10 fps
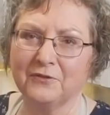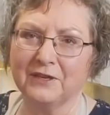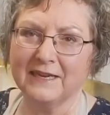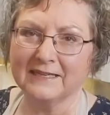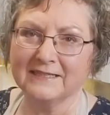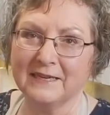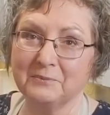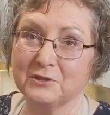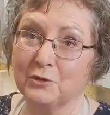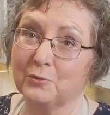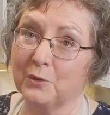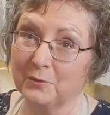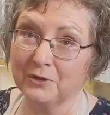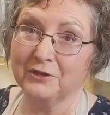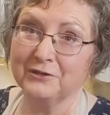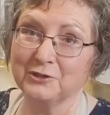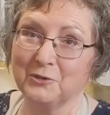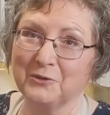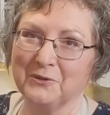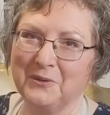for the next episode where we're going to show you